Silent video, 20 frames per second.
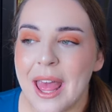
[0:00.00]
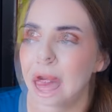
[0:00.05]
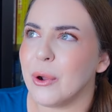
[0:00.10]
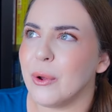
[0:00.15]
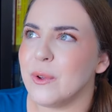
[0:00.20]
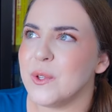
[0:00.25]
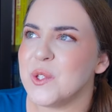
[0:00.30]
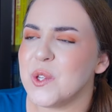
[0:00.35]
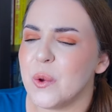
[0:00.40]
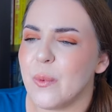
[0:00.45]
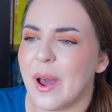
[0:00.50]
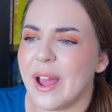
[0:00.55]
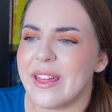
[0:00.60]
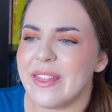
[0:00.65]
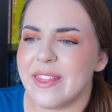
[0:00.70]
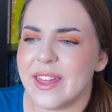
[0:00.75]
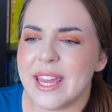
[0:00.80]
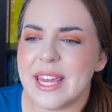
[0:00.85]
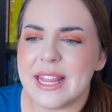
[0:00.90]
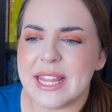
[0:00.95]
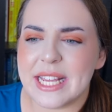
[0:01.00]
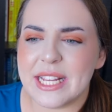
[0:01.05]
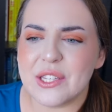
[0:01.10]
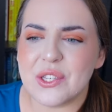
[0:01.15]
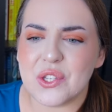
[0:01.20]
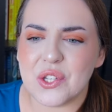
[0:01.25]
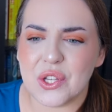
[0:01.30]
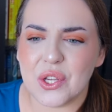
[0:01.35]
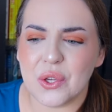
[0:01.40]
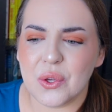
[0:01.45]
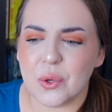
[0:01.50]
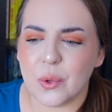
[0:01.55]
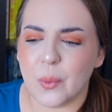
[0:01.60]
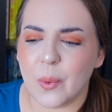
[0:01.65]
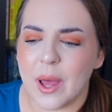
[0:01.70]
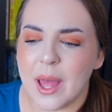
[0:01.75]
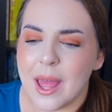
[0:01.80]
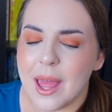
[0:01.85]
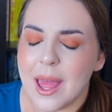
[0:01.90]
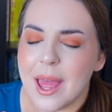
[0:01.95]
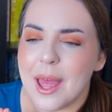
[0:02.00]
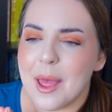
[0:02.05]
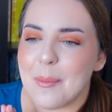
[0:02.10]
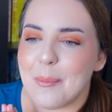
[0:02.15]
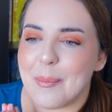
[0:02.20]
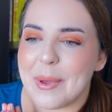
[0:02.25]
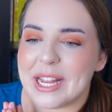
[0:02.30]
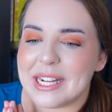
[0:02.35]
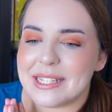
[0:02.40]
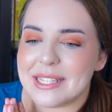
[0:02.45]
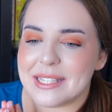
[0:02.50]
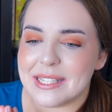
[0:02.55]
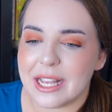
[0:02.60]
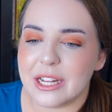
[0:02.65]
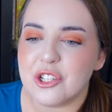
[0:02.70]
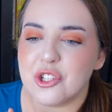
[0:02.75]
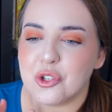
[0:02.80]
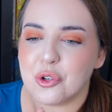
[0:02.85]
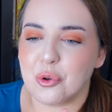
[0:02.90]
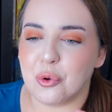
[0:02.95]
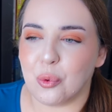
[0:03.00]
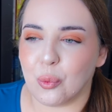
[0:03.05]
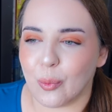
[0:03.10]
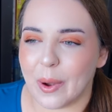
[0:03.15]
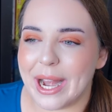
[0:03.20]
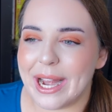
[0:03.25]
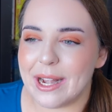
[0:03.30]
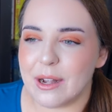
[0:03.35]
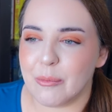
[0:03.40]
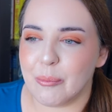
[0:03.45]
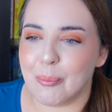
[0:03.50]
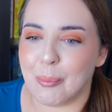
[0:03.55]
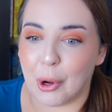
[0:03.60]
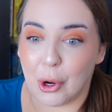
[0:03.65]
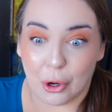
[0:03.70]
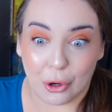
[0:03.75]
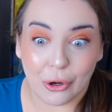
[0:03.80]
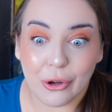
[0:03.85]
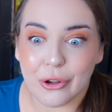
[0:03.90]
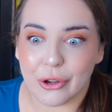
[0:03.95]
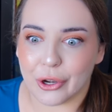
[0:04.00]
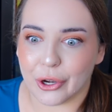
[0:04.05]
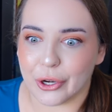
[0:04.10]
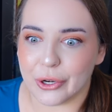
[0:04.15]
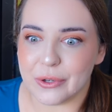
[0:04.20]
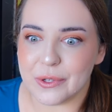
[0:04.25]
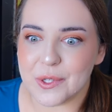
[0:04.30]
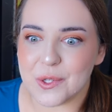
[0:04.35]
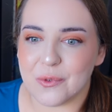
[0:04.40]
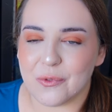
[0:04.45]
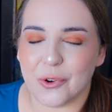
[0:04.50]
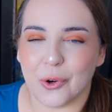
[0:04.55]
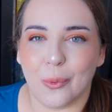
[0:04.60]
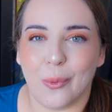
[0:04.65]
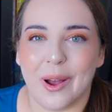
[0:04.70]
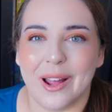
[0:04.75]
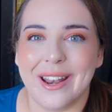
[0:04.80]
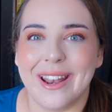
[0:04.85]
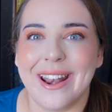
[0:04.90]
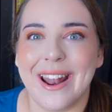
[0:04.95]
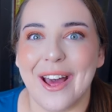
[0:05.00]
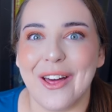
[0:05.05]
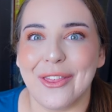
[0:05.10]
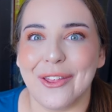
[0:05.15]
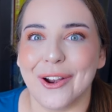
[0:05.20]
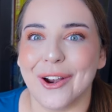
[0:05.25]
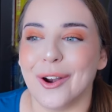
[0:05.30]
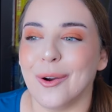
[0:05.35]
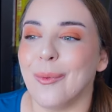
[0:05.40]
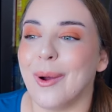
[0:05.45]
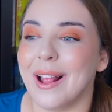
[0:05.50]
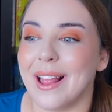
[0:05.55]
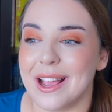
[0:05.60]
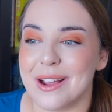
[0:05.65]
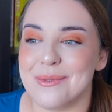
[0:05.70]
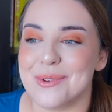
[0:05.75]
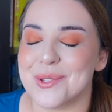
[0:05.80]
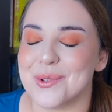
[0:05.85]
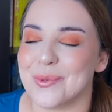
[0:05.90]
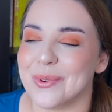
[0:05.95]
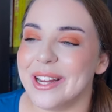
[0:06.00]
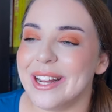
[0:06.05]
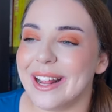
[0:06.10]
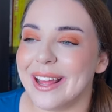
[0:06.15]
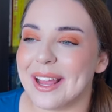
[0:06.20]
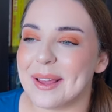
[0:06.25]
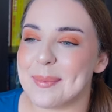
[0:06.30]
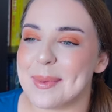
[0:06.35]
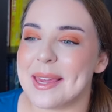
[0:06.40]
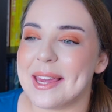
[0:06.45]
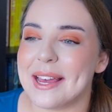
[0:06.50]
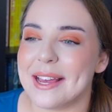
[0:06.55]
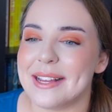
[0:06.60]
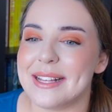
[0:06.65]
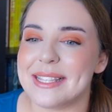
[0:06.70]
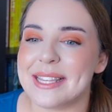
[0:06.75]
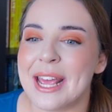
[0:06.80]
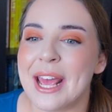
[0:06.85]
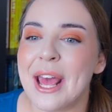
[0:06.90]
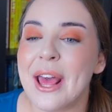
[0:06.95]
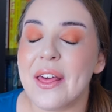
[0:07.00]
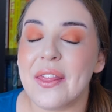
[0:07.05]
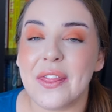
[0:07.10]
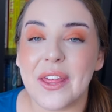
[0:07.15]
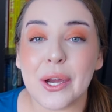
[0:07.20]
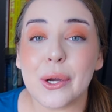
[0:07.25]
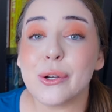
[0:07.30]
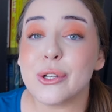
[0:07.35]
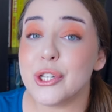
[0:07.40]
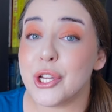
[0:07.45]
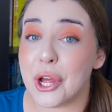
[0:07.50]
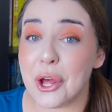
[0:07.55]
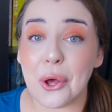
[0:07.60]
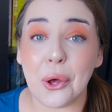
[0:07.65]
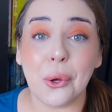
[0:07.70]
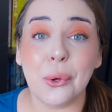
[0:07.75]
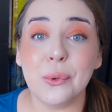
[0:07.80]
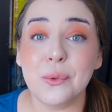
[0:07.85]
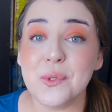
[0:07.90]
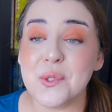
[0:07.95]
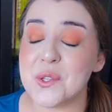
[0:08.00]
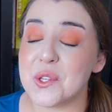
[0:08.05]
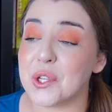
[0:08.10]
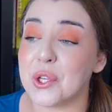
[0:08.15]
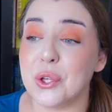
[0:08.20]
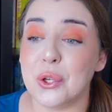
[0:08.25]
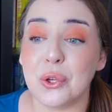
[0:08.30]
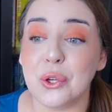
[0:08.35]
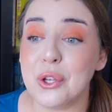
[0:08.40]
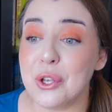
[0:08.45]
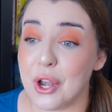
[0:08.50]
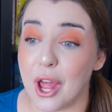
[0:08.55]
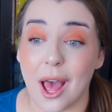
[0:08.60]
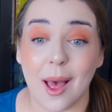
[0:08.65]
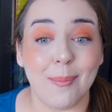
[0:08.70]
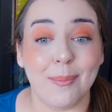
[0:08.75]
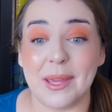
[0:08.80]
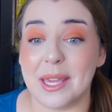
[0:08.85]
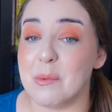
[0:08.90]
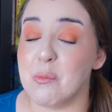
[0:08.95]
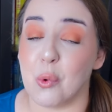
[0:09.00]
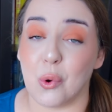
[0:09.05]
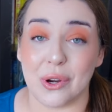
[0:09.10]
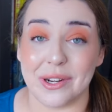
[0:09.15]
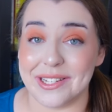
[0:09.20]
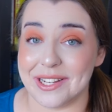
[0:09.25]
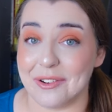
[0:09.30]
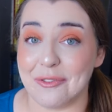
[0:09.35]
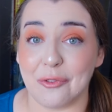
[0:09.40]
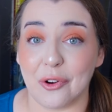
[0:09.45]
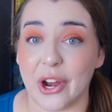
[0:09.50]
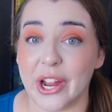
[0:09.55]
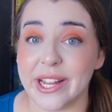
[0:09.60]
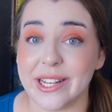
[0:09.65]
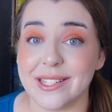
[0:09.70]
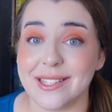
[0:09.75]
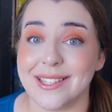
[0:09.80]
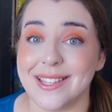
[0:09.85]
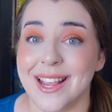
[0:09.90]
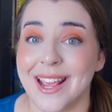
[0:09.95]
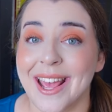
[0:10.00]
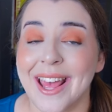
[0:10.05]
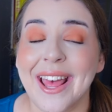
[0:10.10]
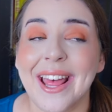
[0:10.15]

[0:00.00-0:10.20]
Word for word: But also, I think these two made such great partners for one another while I was reading because their tones could not be more different.